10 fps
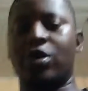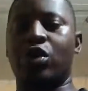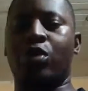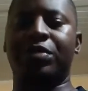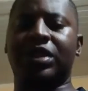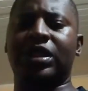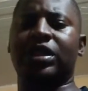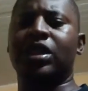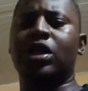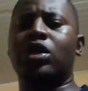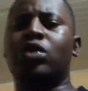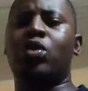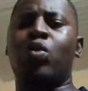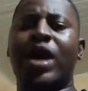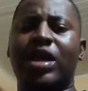in your business. So
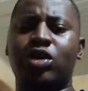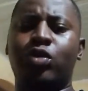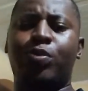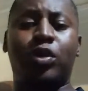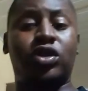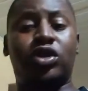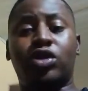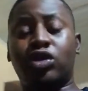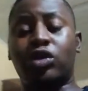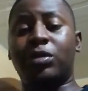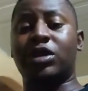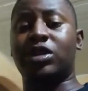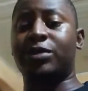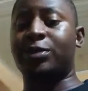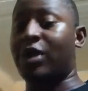where do you post your job
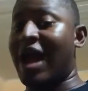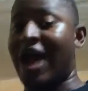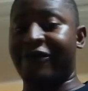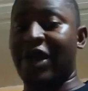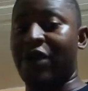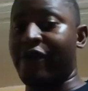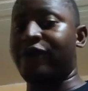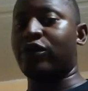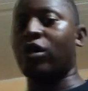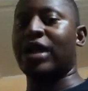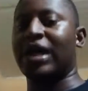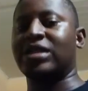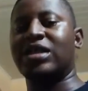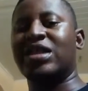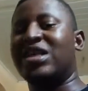description after you've done that?
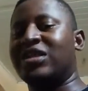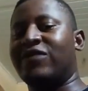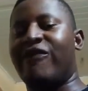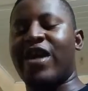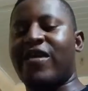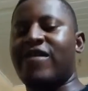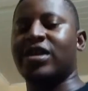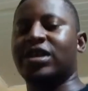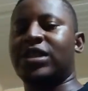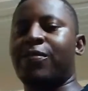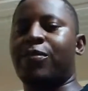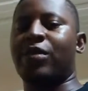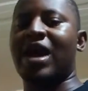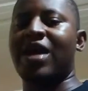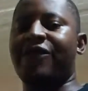It's very, very simple.
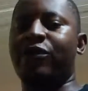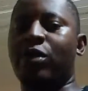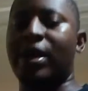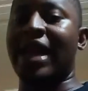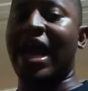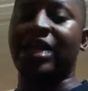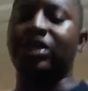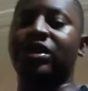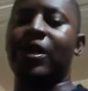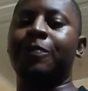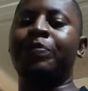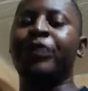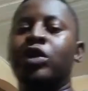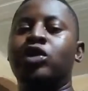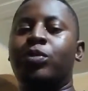Now, if you're in Nigeria, you
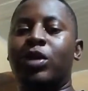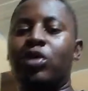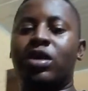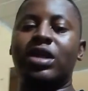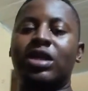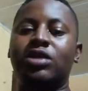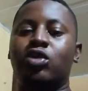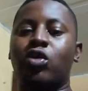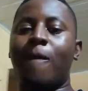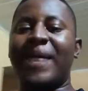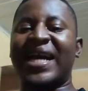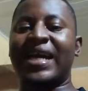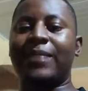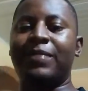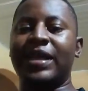should be looking into
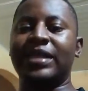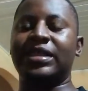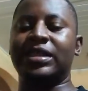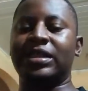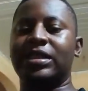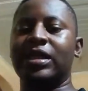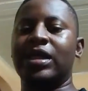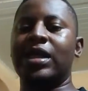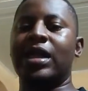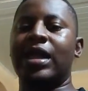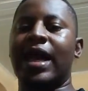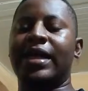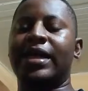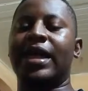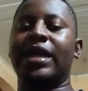marketplaces
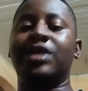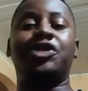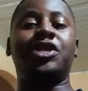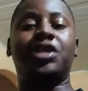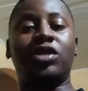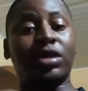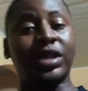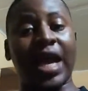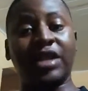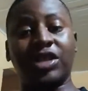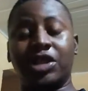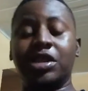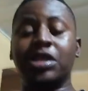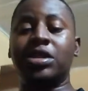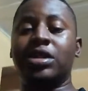like
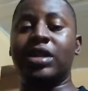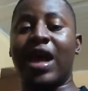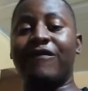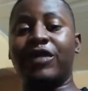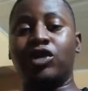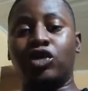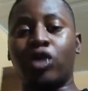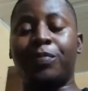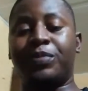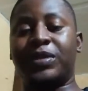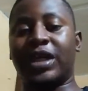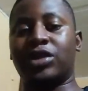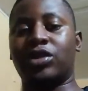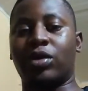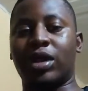gg.ng. They have a job
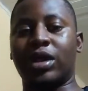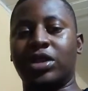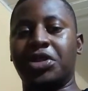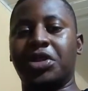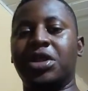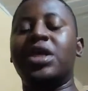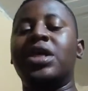section in gg.